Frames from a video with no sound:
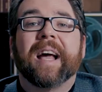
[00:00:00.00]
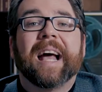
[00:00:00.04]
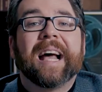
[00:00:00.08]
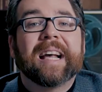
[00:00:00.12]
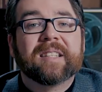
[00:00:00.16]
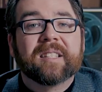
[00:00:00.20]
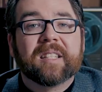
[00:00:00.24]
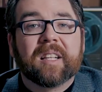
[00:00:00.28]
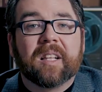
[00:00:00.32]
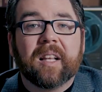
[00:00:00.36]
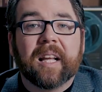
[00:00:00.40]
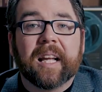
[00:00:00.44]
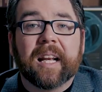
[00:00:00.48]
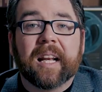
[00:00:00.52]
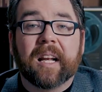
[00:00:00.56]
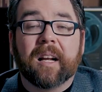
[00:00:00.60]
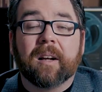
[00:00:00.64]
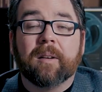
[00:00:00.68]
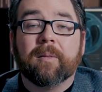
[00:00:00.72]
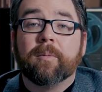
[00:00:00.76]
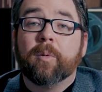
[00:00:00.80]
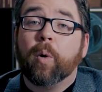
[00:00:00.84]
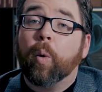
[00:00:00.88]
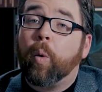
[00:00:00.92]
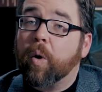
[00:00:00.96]
of
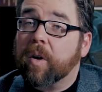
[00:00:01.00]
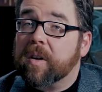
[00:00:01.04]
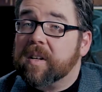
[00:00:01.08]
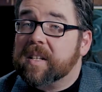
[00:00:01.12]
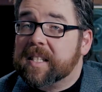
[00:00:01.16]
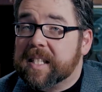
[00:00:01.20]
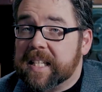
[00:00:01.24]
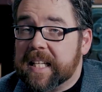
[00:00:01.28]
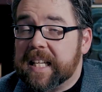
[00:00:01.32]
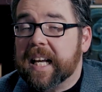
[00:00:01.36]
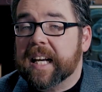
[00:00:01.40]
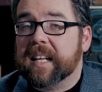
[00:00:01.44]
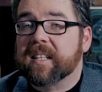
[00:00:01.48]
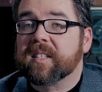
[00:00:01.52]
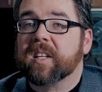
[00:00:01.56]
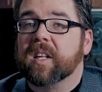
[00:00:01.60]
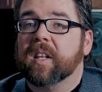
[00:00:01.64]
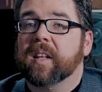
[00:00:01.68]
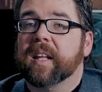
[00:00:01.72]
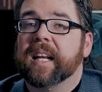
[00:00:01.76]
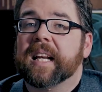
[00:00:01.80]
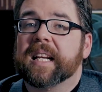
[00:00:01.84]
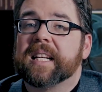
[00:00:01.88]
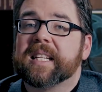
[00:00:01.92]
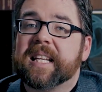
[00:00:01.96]
escalating or
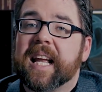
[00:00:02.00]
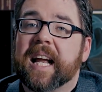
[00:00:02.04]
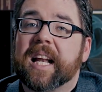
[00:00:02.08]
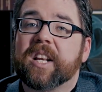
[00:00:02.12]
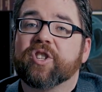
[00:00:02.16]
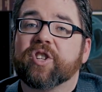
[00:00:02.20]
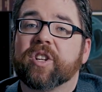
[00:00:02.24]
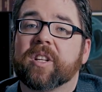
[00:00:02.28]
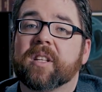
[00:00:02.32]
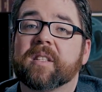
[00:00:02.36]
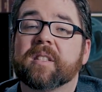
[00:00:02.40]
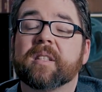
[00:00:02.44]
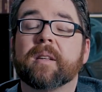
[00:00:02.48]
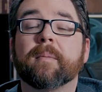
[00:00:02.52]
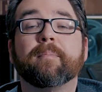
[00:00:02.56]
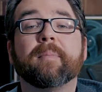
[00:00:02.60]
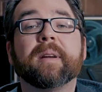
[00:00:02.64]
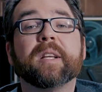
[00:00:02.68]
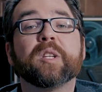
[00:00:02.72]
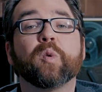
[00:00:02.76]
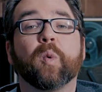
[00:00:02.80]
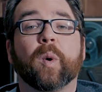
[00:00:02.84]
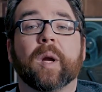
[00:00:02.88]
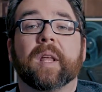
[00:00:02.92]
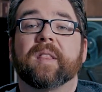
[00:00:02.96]
de-escalating tensions
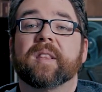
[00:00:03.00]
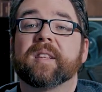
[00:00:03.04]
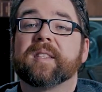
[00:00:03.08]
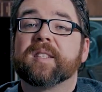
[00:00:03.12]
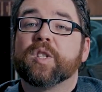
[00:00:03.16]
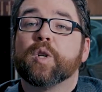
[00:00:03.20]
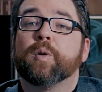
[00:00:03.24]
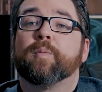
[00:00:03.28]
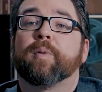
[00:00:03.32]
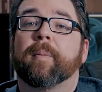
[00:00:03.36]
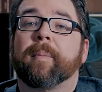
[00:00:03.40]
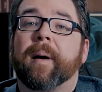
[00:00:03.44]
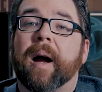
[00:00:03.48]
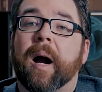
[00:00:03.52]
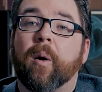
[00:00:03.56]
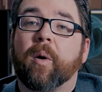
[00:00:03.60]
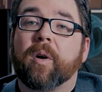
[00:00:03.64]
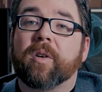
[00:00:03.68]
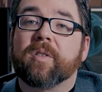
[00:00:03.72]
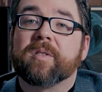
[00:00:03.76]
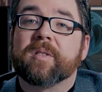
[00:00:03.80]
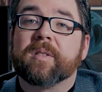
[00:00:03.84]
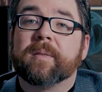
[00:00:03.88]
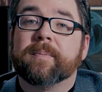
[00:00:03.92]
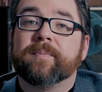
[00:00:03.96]
between the
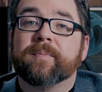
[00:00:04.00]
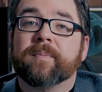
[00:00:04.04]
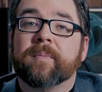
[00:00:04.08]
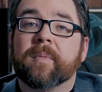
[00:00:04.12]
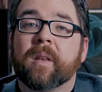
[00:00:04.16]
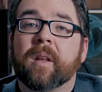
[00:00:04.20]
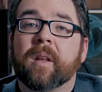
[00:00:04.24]
superpowers.